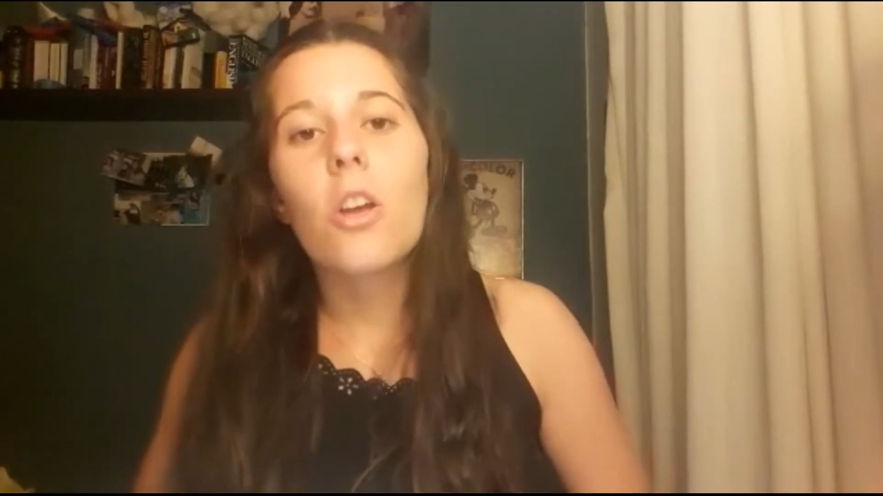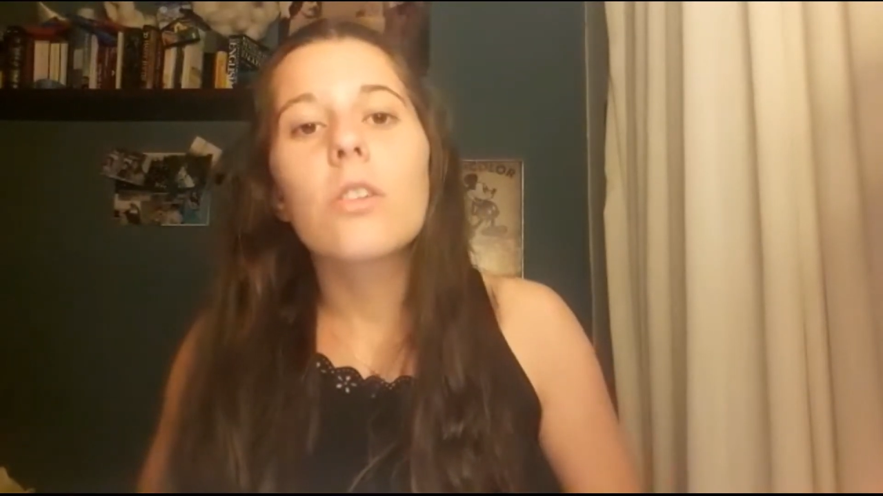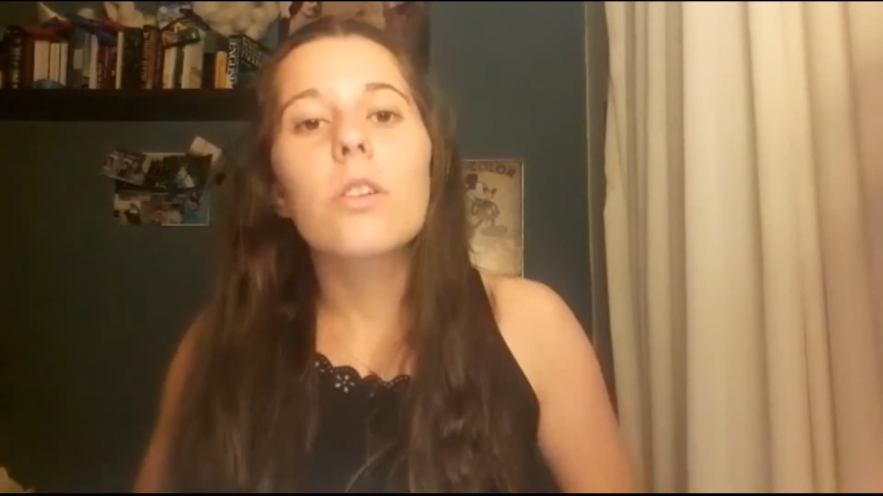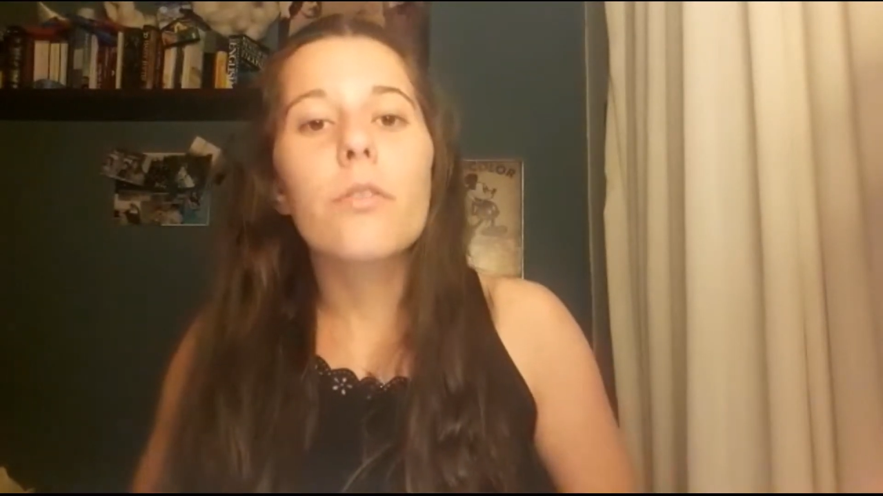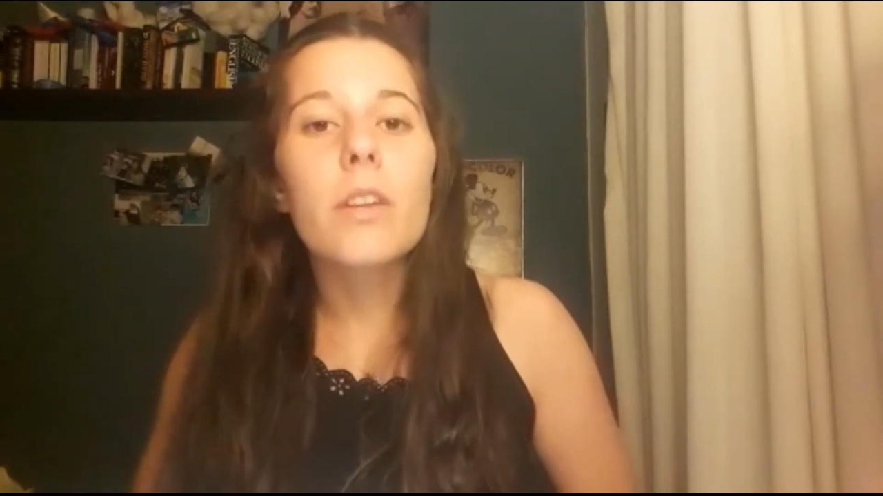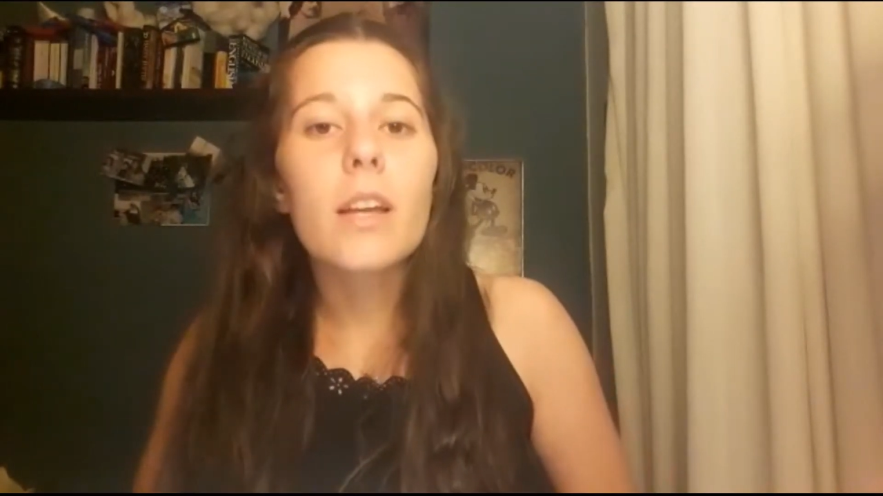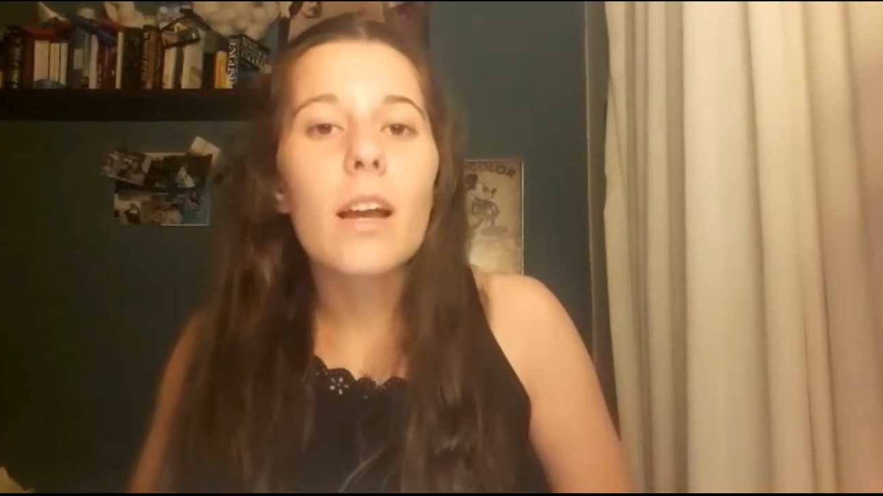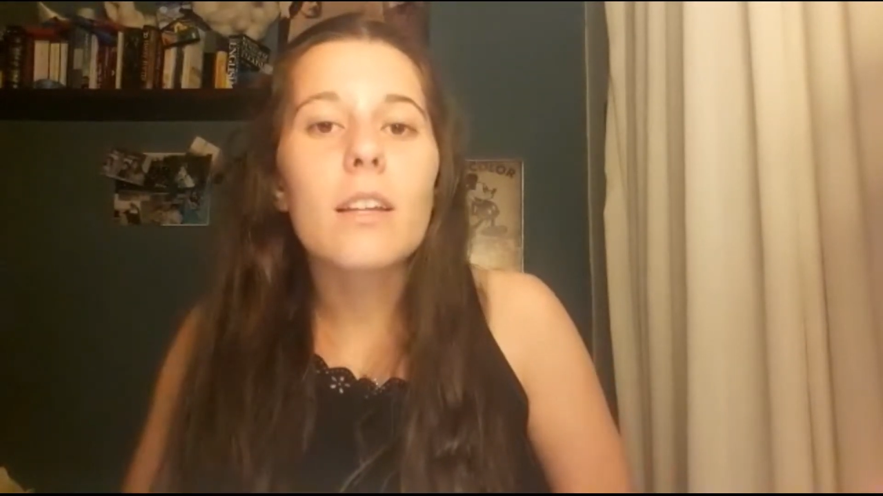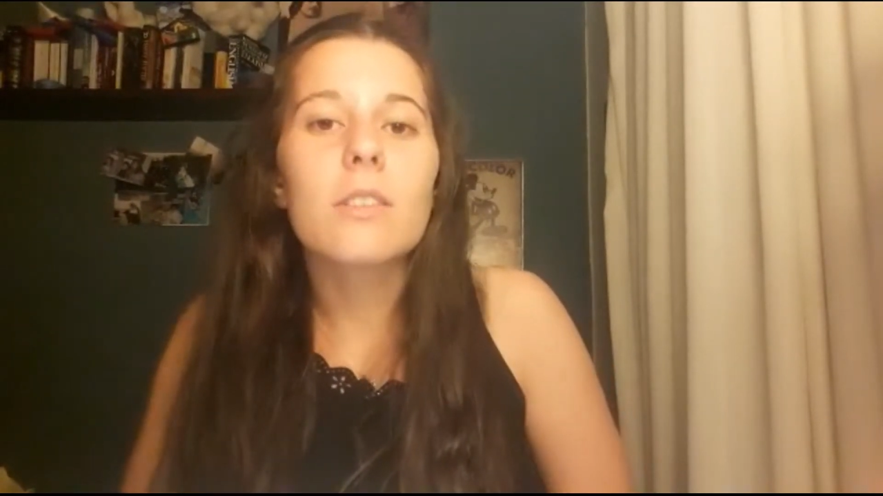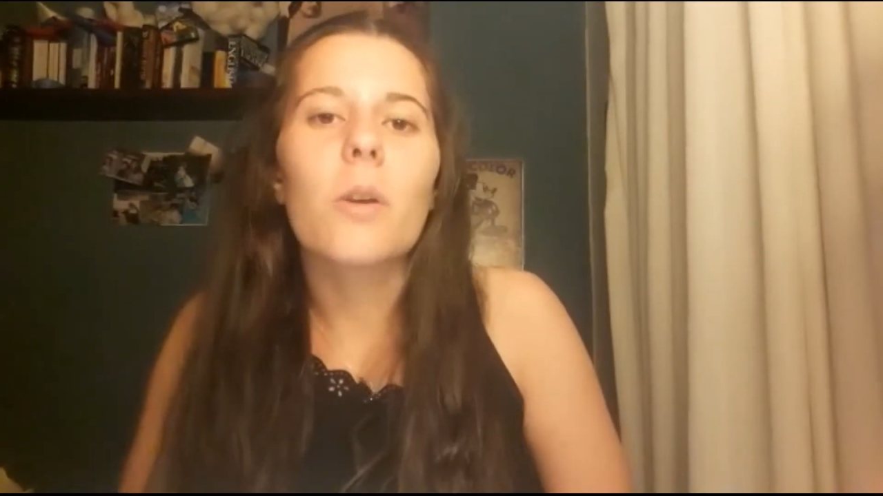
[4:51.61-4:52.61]

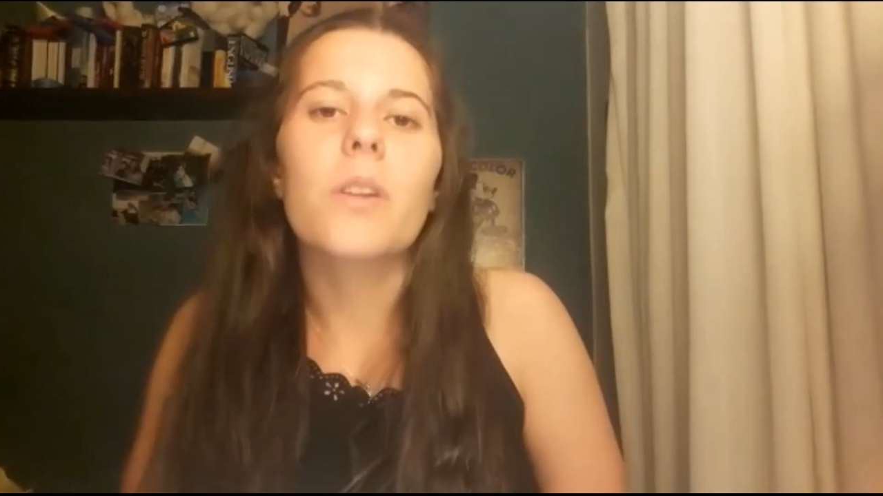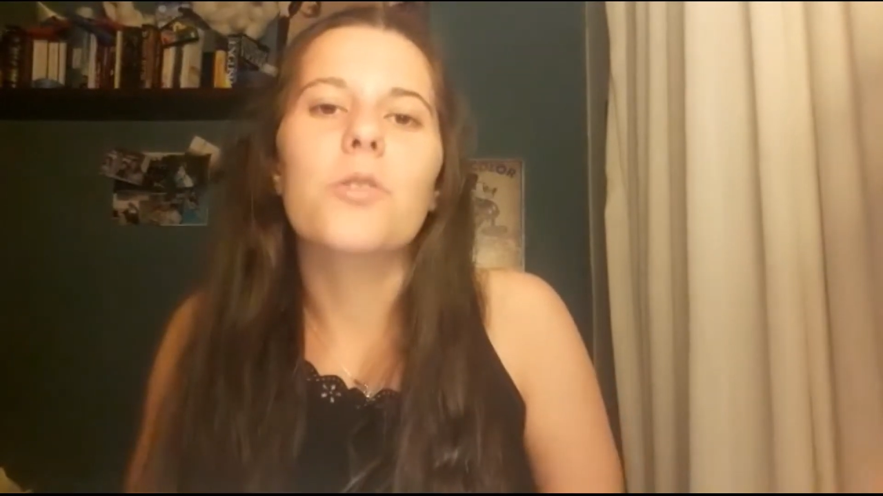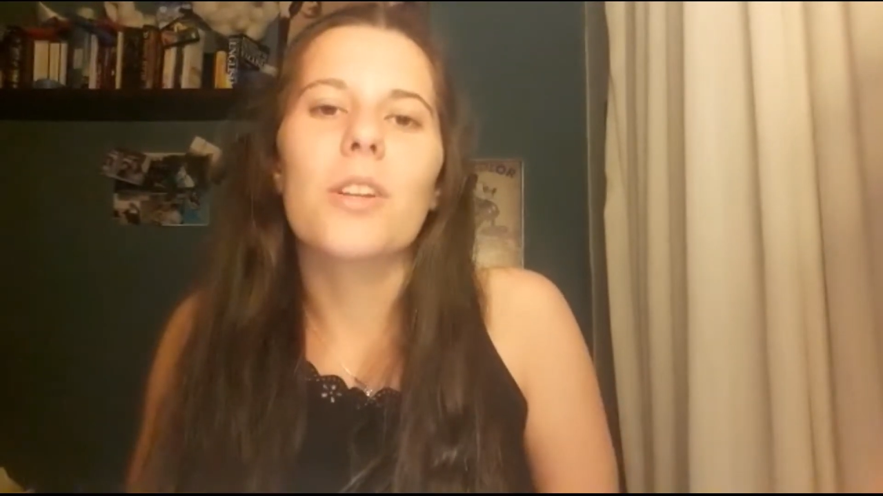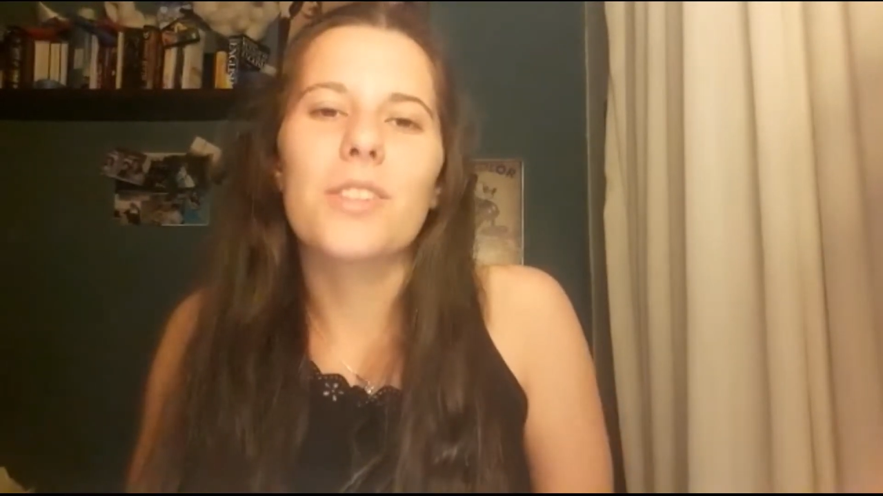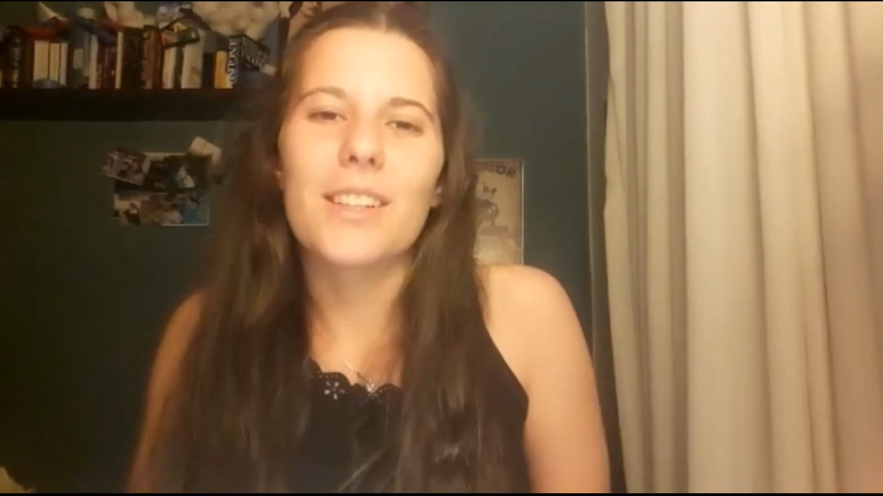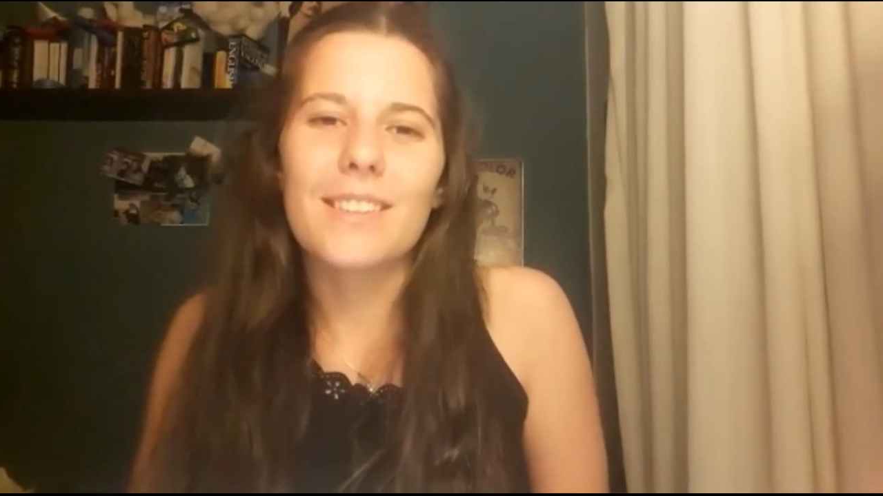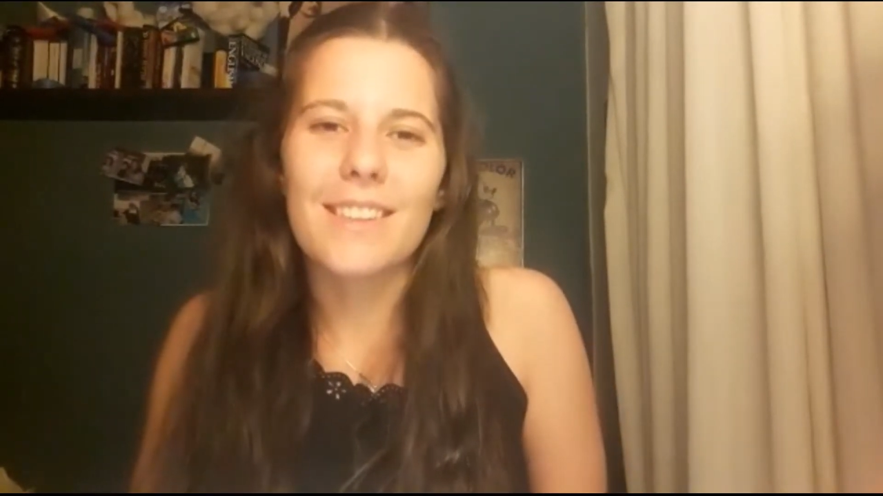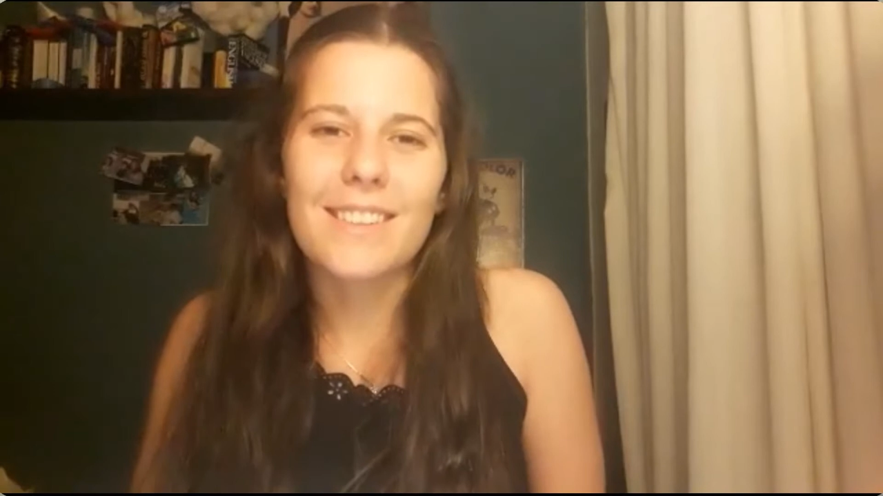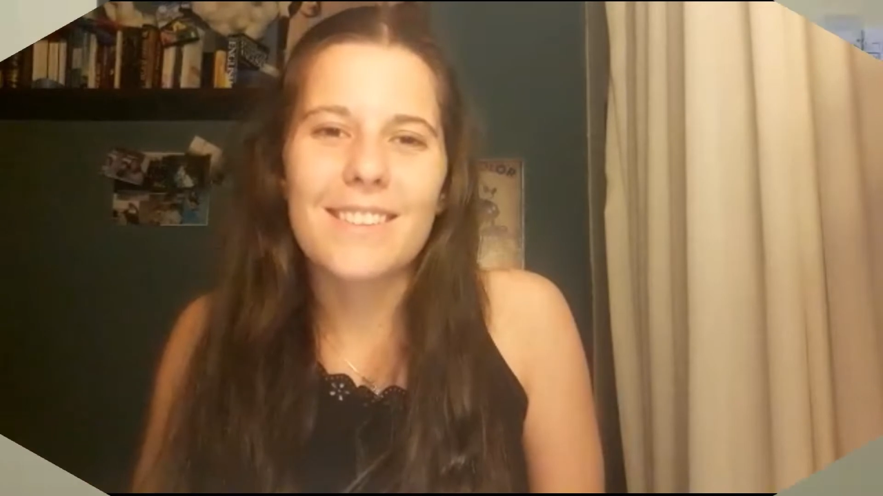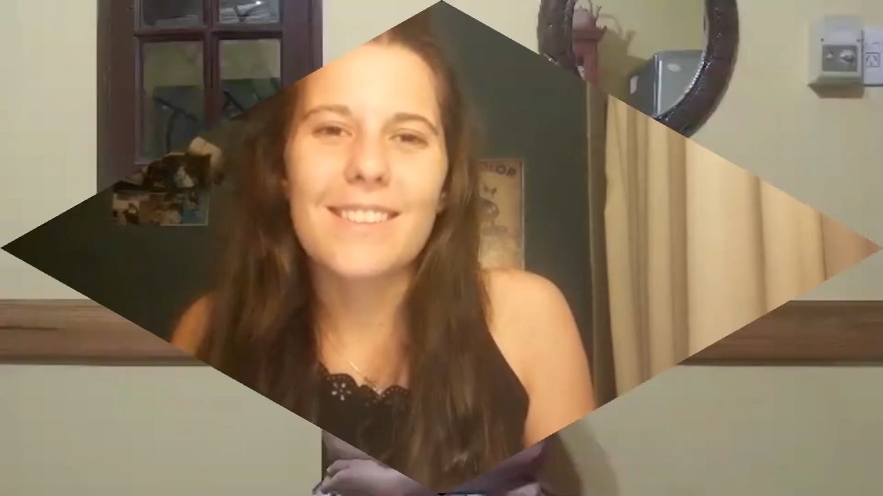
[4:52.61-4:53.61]
Sofía is going to address this.